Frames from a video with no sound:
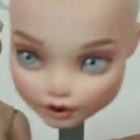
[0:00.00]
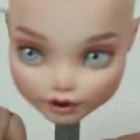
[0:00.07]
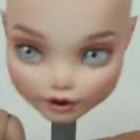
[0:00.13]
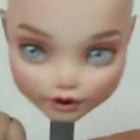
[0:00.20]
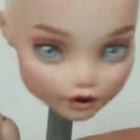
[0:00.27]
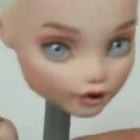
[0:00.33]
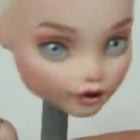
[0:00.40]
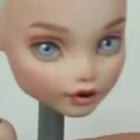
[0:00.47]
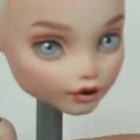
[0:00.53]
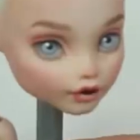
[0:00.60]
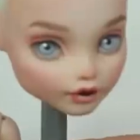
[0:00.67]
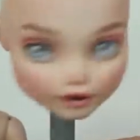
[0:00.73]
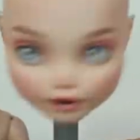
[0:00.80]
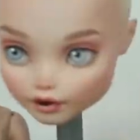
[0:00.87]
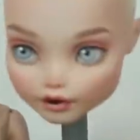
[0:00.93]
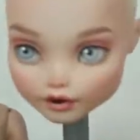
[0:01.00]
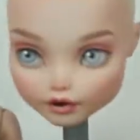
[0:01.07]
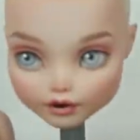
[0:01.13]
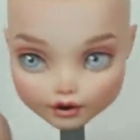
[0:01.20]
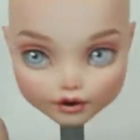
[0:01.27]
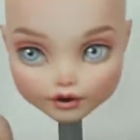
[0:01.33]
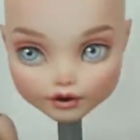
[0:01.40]
other and
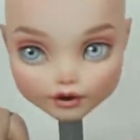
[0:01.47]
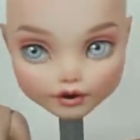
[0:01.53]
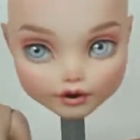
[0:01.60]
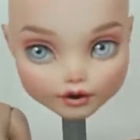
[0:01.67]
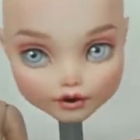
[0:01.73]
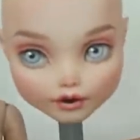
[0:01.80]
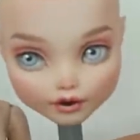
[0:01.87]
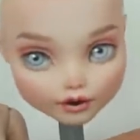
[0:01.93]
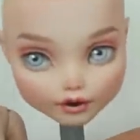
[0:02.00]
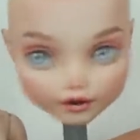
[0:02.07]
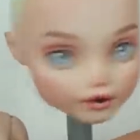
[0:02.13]
it means that we are